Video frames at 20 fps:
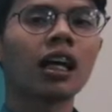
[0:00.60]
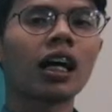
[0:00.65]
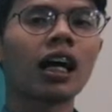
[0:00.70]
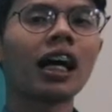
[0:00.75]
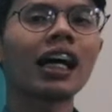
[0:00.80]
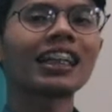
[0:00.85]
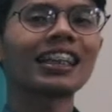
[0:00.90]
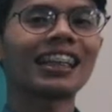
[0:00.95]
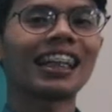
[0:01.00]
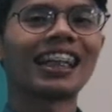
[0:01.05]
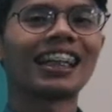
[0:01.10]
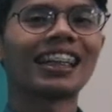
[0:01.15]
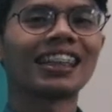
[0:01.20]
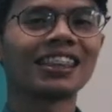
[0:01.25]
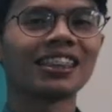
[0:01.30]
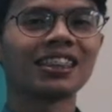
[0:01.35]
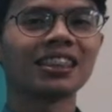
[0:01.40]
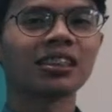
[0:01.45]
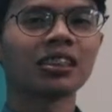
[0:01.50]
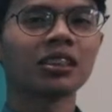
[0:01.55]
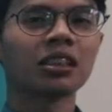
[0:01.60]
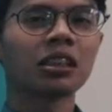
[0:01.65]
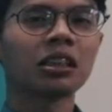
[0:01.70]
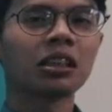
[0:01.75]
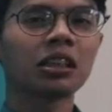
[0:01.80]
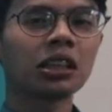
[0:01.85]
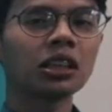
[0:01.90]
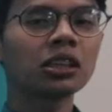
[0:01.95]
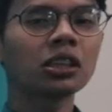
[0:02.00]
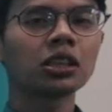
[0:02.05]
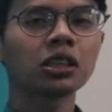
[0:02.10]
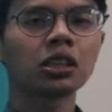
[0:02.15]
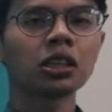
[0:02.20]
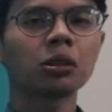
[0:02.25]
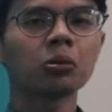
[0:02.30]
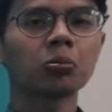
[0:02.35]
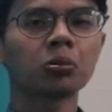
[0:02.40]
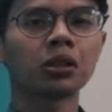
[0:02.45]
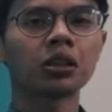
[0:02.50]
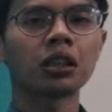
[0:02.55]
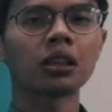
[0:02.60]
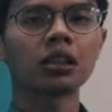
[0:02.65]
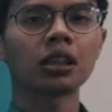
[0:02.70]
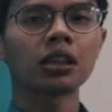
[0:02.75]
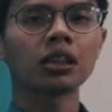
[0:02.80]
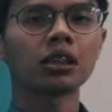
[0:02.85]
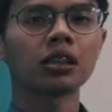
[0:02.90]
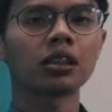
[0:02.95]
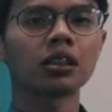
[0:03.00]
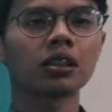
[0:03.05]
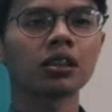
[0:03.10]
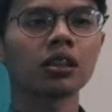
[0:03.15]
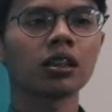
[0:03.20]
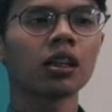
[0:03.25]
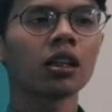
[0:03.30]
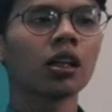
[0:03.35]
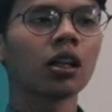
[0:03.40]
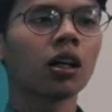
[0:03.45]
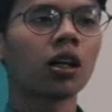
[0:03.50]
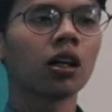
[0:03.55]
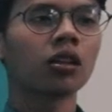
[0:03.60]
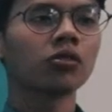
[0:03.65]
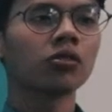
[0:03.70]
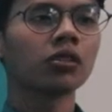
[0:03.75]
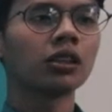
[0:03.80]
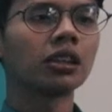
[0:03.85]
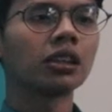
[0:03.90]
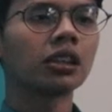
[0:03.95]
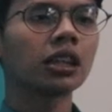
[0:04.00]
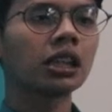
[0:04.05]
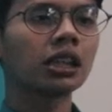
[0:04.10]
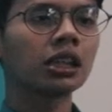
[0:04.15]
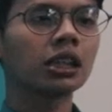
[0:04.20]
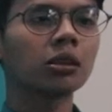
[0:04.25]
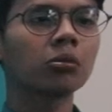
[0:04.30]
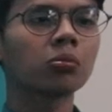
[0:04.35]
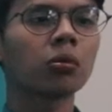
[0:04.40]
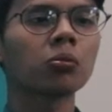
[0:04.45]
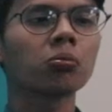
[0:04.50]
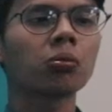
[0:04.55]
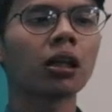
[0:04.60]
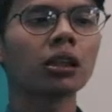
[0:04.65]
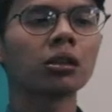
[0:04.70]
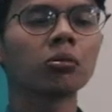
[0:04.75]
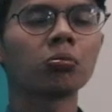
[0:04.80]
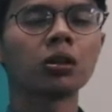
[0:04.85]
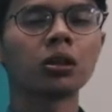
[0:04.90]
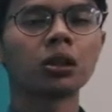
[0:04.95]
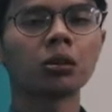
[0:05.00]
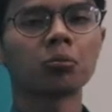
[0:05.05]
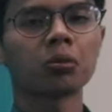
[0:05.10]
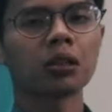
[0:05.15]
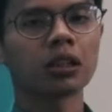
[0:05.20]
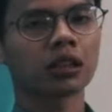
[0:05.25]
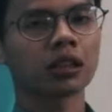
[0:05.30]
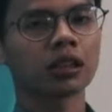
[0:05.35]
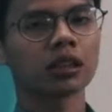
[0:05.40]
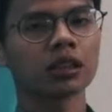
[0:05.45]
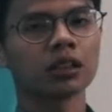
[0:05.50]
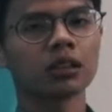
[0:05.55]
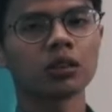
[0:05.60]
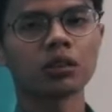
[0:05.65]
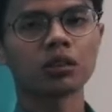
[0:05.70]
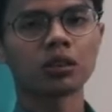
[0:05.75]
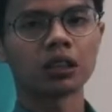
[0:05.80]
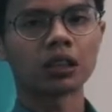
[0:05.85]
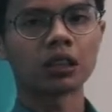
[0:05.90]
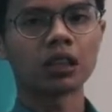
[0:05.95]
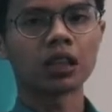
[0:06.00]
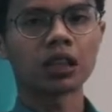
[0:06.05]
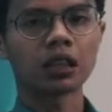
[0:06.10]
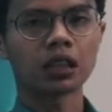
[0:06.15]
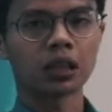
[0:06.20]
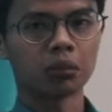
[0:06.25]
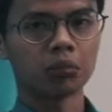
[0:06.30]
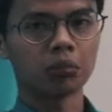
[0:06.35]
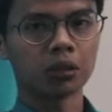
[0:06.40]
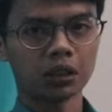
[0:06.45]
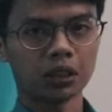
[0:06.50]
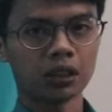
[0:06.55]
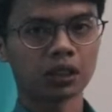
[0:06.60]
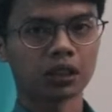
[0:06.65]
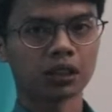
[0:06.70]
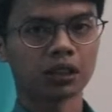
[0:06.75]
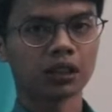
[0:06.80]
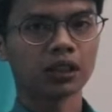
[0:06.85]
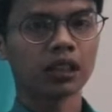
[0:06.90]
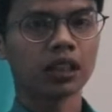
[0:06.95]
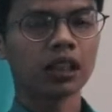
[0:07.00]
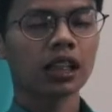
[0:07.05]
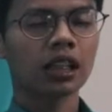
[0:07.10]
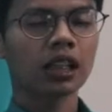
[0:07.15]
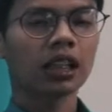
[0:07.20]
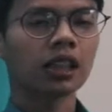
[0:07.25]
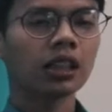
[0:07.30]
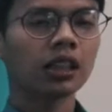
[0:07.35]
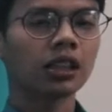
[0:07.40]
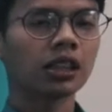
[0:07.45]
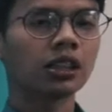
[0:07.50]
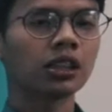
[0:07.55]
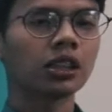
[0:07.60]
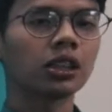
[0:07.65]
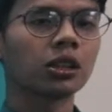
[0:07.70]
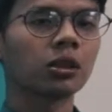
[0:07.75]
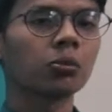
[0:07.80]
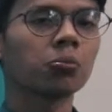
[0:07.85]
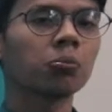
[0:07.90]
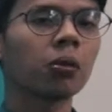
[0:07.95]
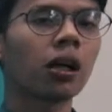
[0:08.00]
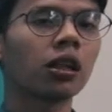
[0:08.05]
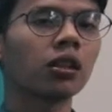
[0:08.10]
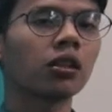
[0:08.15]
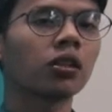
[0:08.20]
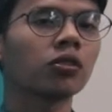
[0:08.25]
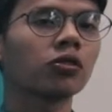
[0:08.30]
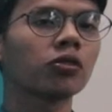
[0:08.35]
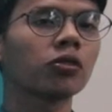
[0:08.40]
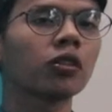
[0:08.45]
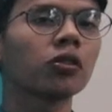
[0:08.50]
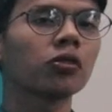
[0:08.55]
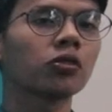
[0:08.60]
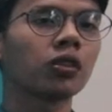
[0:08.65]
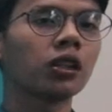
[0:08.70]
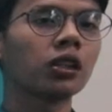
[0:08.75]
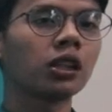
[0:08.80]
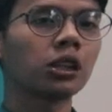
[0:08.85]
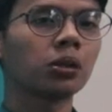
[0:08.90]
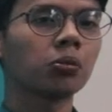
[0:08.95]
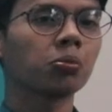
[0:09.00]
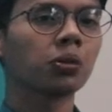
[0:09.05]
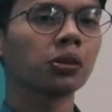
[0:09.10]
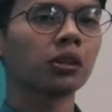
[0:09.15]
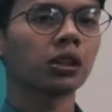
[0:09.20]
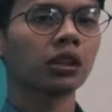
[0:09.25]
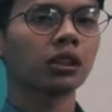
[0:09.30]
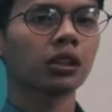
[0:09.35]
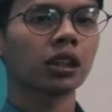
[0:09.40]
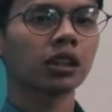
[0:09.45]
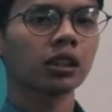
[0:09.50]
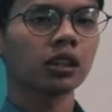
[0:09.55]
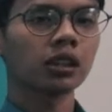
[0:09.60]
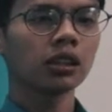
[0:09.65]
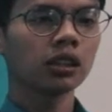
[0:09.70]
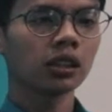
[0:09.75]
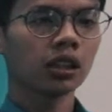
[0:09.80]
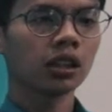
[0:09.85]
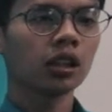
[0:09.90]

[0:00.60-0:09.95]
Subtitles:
Hi there, this is the presentation of Intelligent Mobile Manipulator using Deep Learning. This is a part of Pioneer Project Title